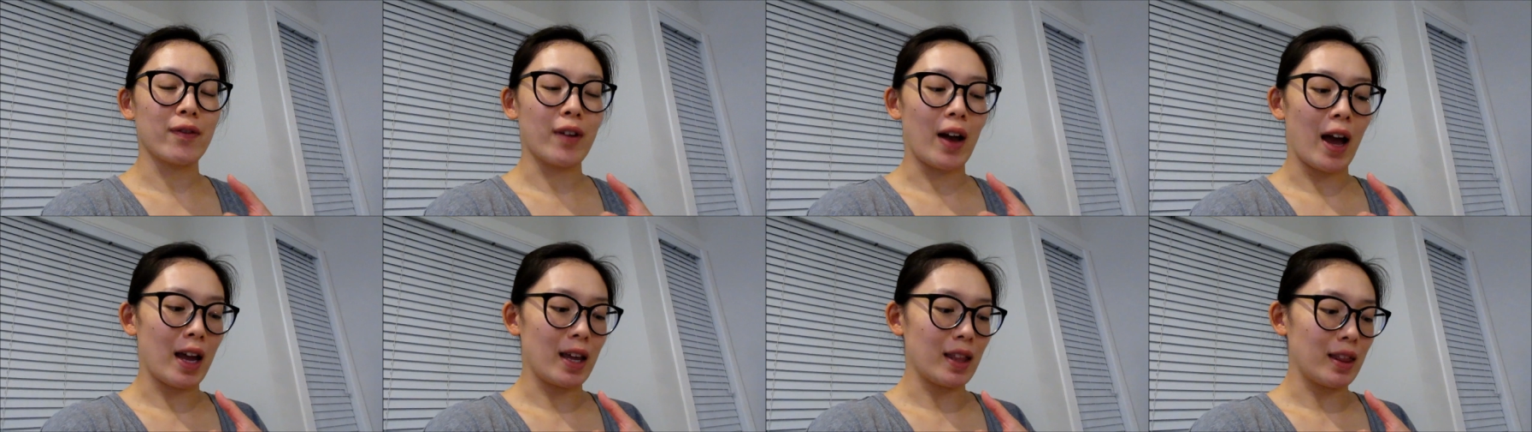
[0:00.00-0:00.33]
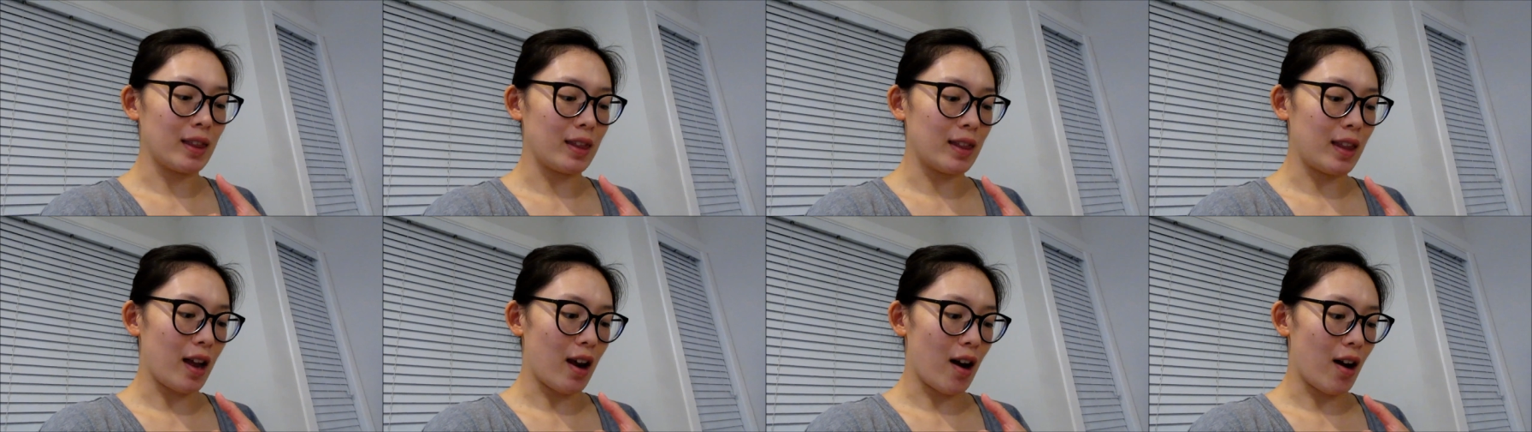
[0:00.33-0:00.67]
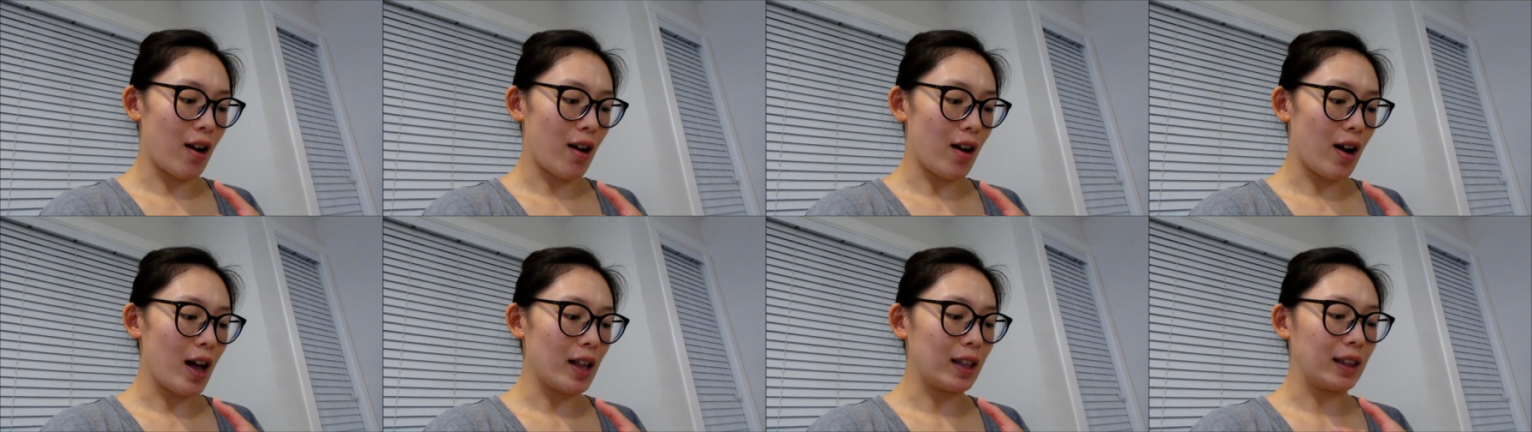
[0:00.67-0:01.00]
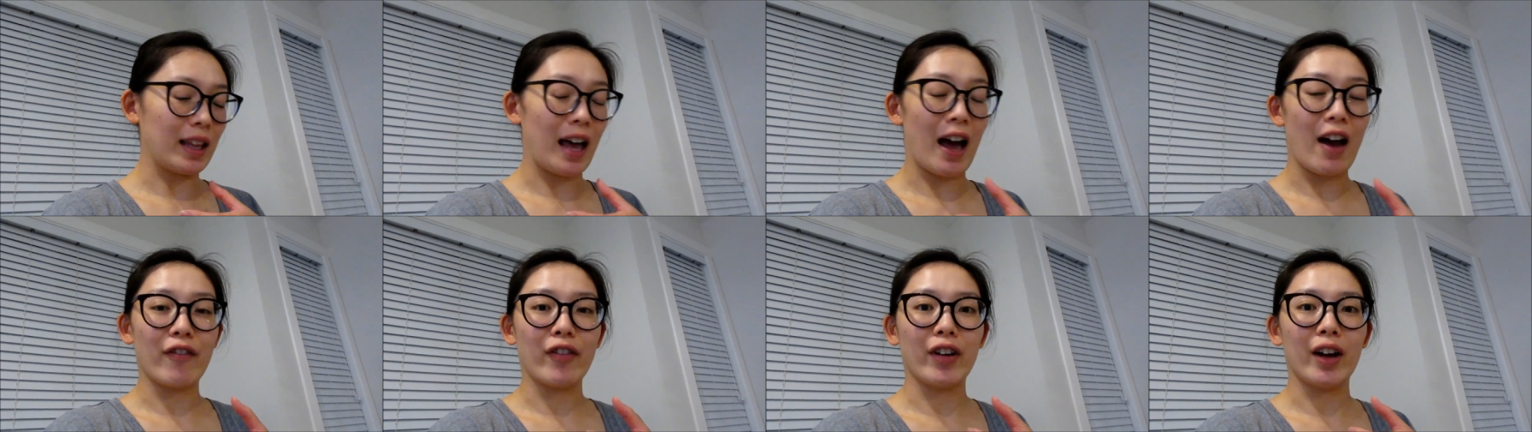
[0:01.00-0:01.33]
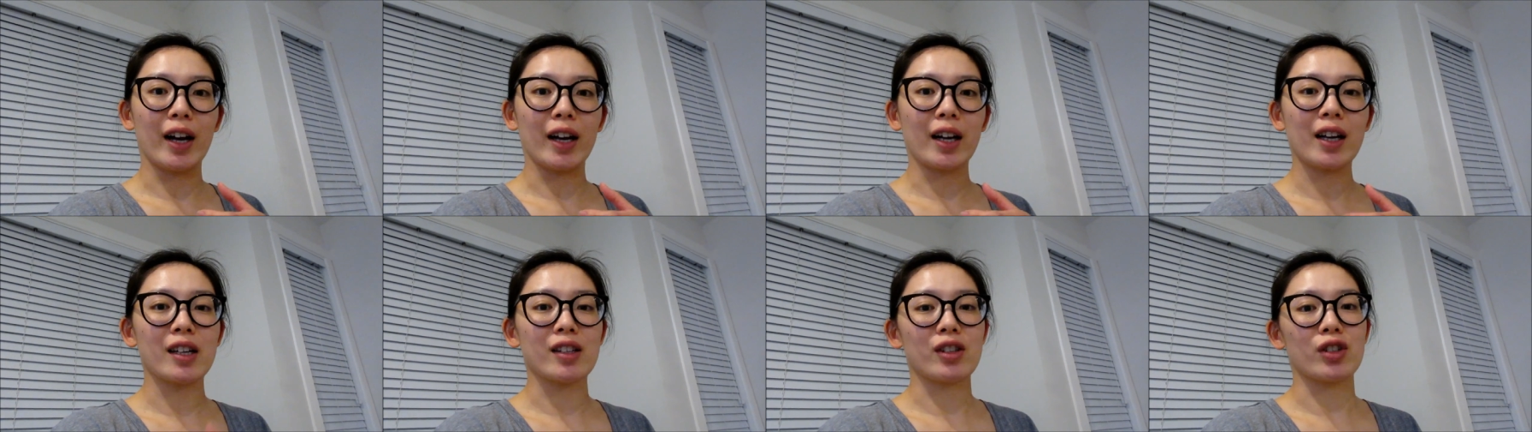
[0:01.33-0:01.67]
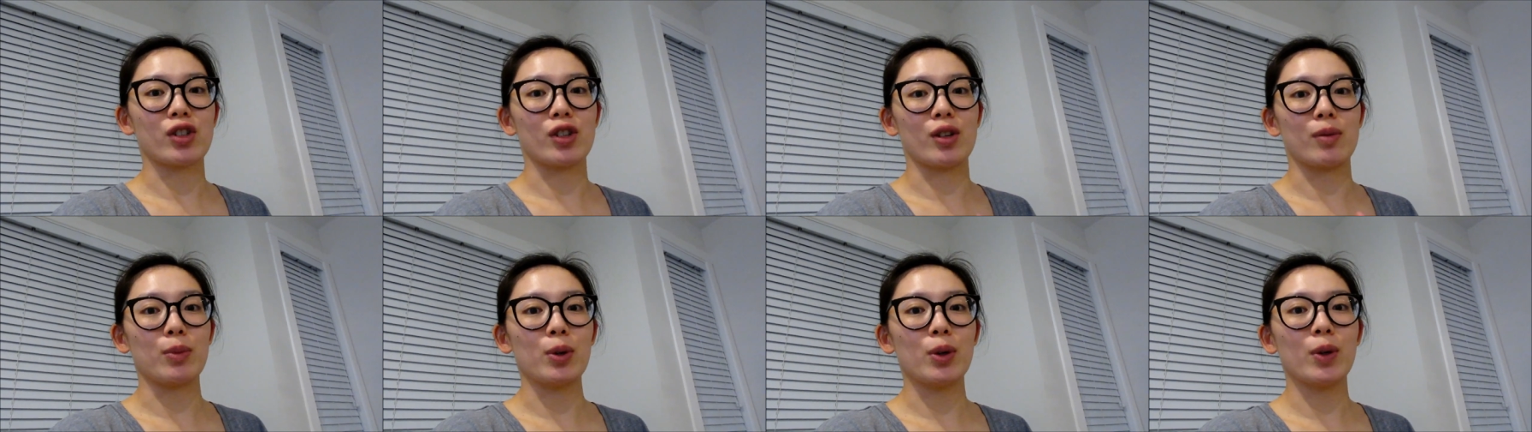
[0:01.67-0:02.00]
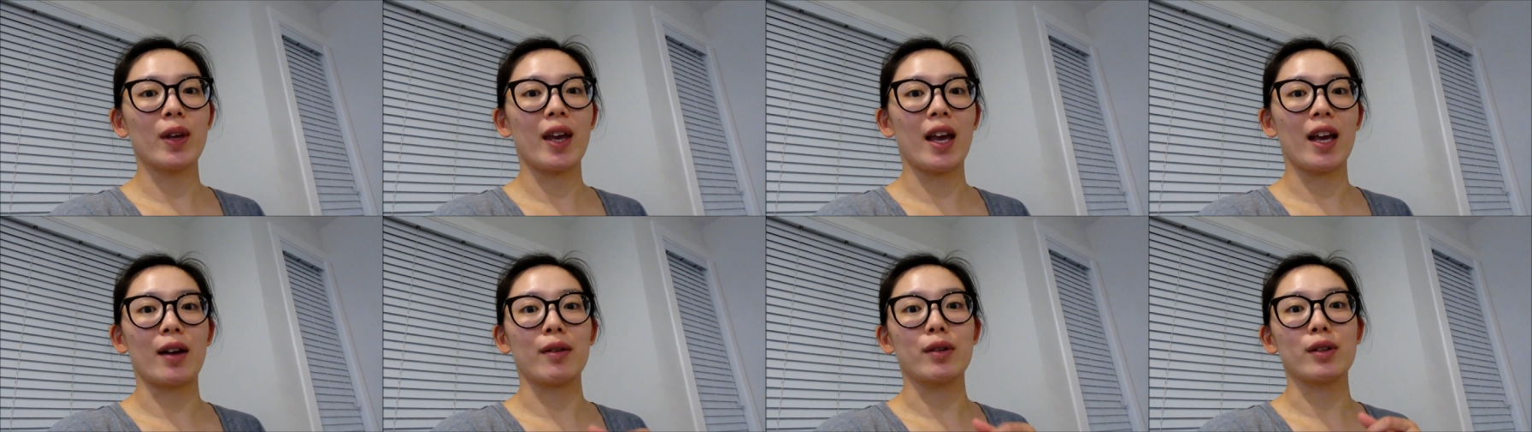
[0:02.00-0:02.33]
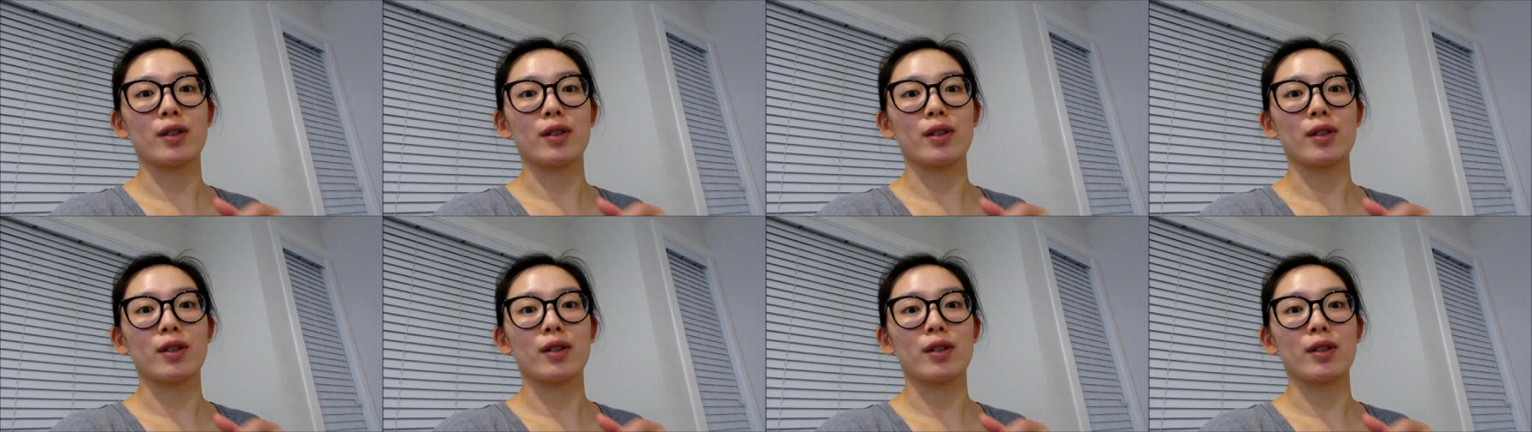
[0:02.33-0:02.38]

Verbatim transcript: find their lava custard mooncake?